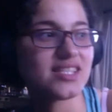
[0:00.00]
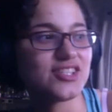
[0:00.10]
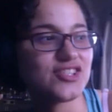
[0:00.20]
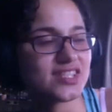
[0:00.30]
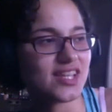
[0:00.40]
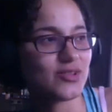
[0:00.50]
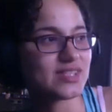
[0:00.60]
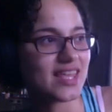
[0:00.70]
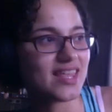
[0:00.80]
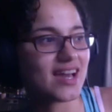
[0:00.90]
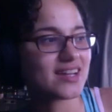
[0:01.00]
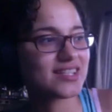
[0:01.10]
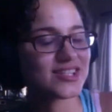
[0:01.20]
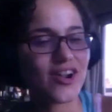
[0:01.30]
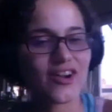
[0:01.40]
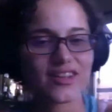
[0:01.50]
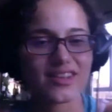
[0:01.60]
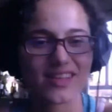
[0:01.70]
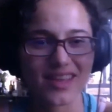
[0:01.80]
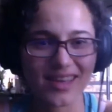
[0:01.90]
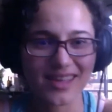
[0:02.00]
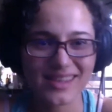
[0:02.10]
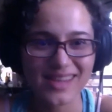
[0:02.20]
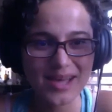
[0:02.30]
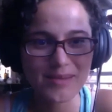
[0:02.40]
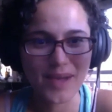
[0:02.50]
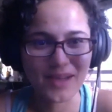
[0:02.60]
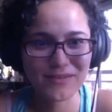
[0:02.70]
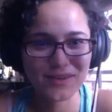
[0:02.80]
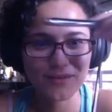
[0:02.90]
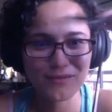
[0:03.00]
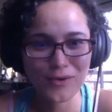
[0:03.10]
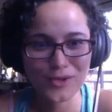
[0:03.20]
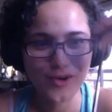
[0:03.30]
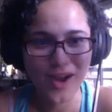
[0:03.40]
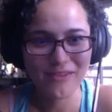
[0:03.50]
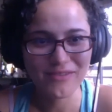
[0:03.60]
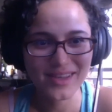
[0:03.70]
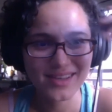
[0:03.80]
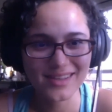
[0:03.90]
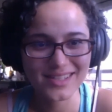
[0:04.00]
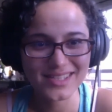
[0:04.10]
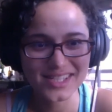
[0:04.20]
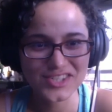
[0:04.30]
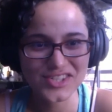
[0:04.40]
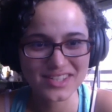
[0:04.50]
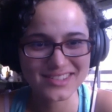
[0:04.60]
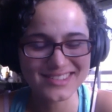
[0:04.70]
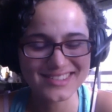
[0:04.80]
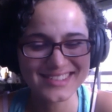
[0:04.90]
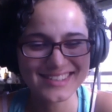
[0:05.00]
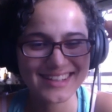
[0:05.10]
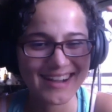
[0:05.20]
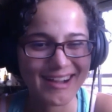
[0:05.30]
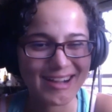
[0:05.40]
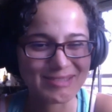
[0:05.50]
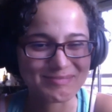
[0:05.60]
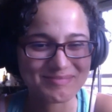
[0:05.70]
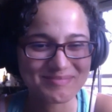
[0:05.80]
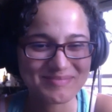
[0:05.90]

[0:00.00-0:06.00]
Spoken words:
interesting you say that because currently, like my photographic addiction, um,